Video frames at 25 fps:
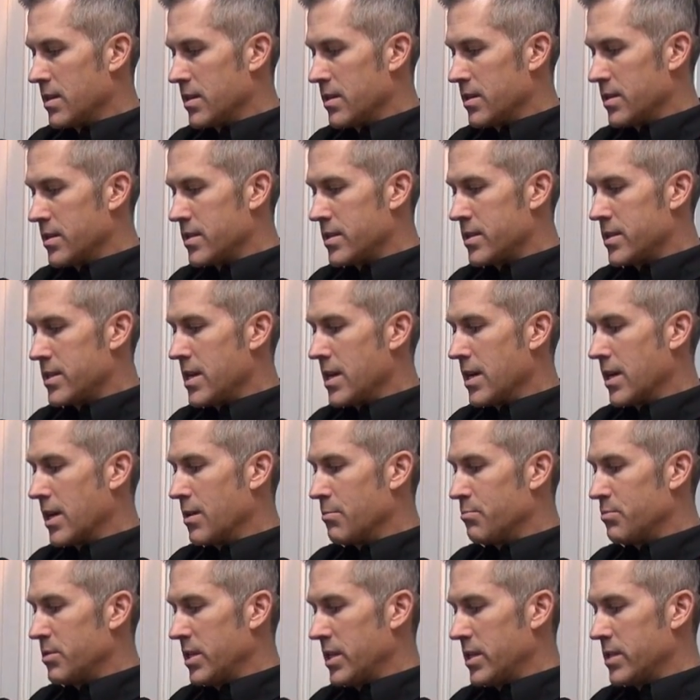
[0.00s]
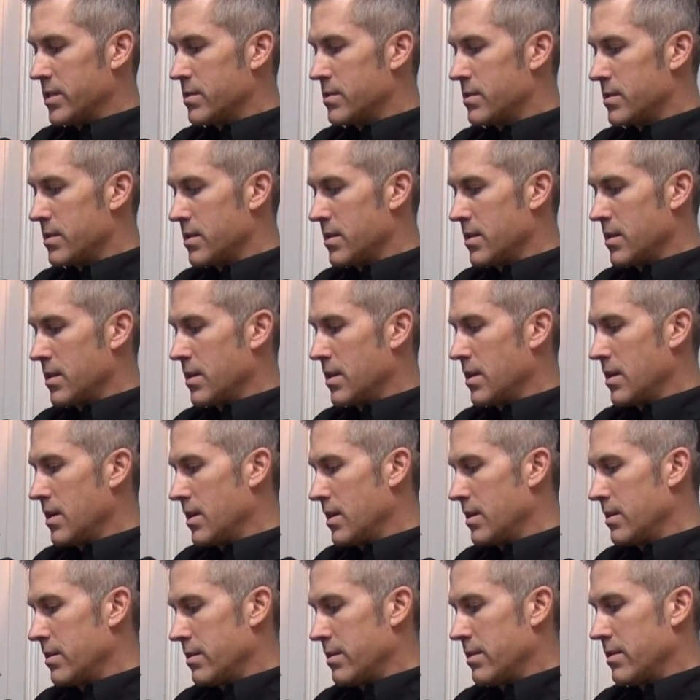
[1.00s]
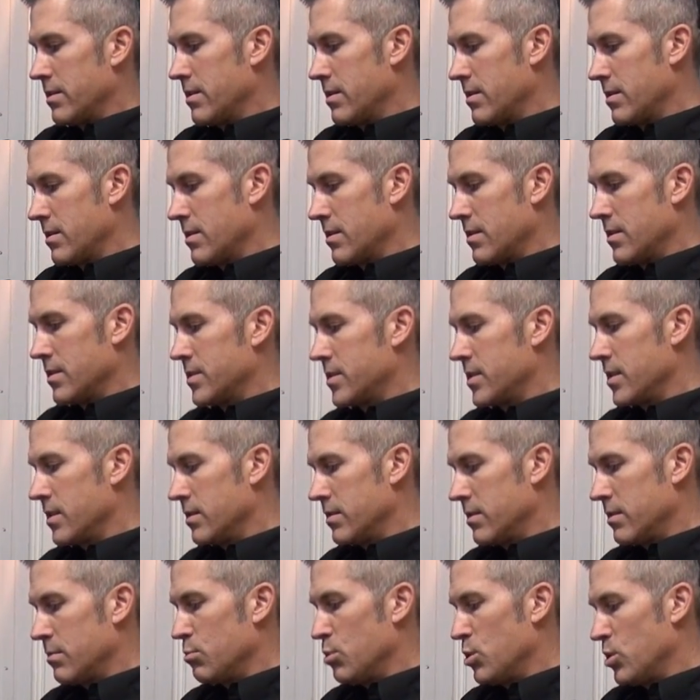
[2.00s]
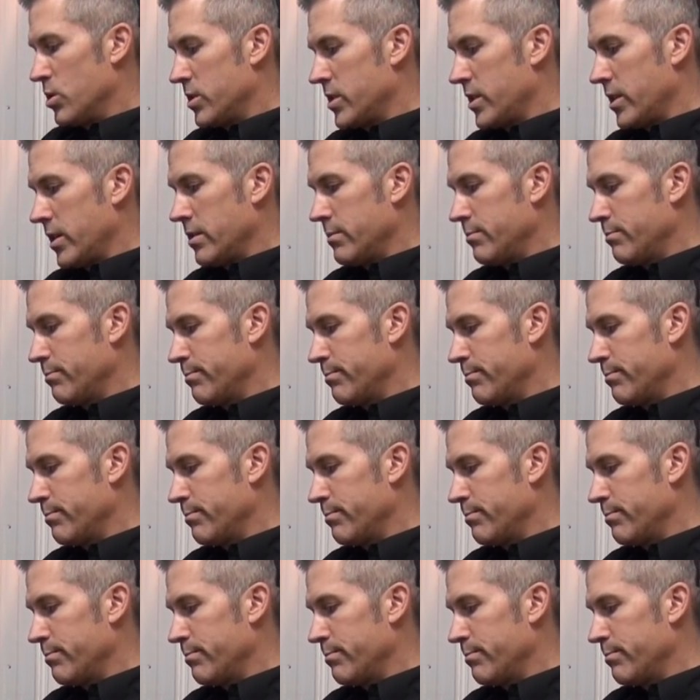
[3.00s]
snug up these cylinder bolts here.